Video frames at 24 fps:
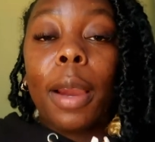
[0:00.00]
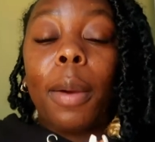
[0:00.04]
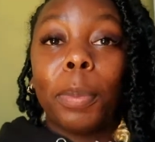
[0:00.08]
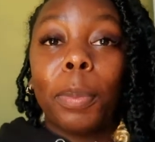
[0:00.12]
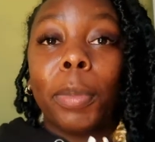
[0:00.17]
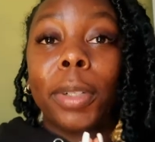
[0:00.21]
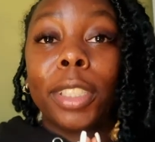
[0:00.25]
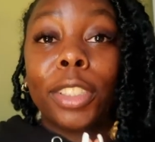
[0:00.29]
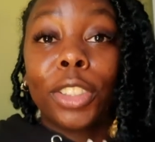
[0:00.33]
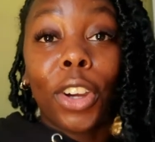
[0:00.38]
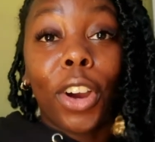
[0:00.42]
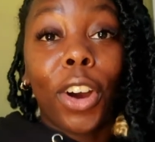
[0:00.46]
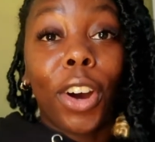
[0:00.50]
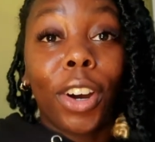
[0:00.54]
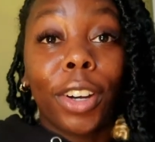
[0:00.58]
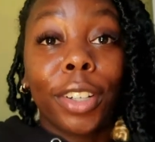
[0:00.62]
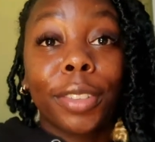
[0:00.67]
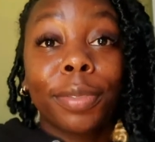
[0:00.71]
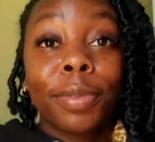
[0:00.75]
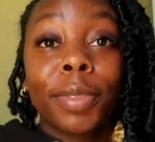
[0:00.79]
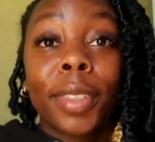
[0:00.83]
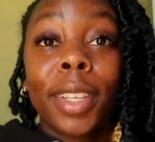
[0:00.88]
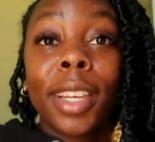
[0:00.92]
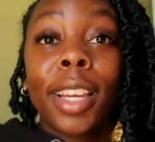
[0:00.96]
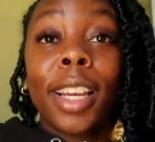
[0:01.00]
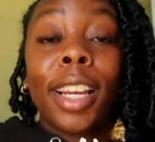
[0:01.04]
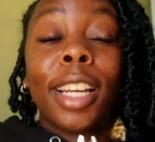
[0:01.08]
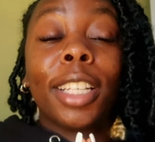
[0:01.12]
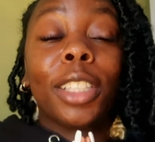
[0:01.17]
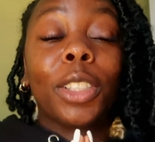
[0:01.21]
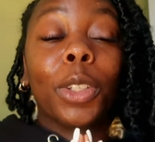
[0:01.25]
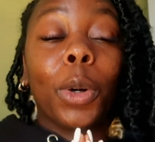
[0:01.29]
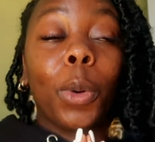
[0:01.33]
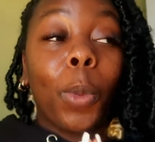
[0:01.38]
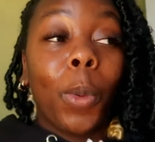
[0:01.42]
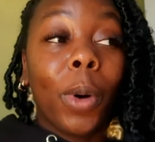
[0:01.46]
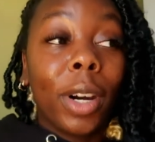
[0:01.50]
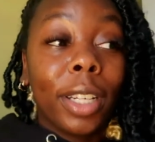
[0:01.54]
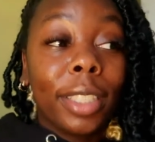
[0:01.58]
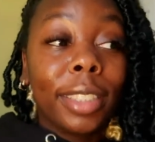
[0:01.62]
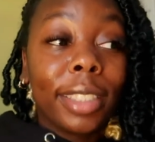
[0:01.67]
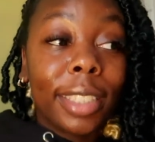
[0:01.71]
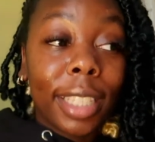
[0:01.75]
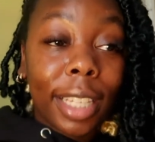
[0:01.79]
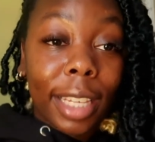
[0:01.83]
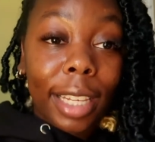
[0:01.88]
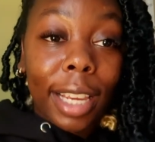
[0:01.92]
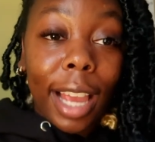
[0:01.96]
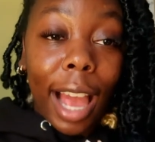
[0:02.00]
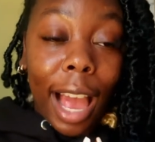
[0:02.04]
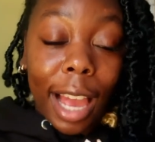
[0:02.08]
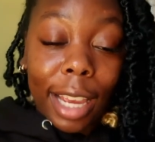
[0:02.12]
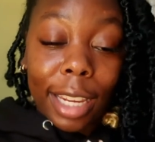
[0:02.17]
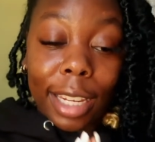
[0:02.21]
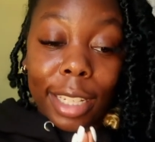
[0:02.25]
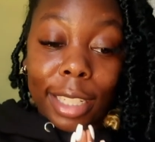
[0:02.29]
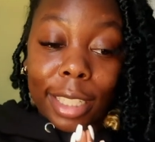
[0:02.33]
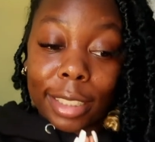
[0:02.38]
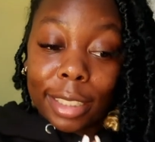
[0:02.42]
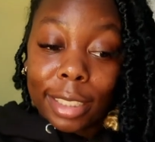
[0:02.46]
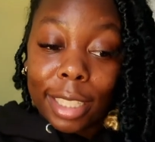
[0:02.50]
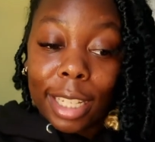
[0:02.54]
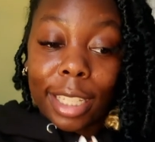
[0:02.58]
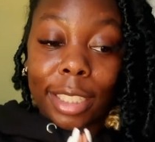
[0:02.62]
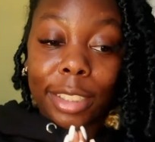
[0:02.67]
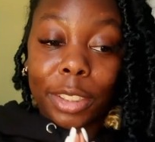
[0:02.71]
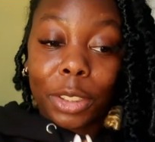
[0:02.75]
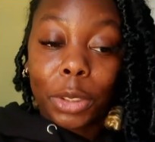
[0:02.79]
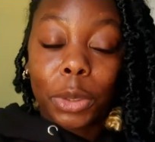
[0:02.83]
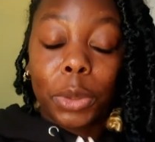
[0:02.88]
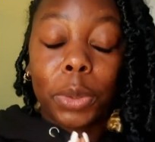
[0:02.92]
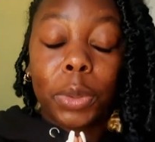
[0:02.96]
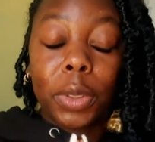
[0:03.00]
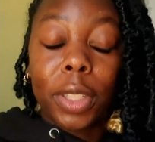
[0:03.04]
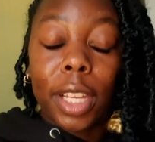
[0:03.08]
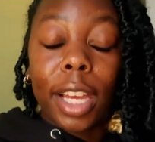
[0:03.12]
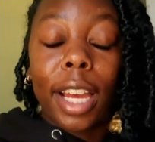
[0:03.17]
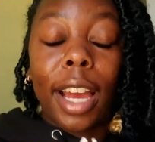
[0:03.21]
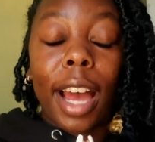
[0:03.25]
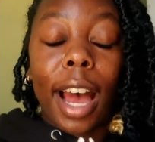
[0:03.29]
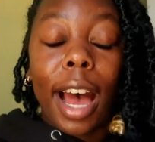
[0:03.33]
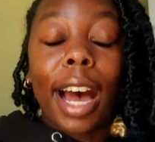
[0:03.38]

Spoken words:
but y'all, the one thing I can attest to that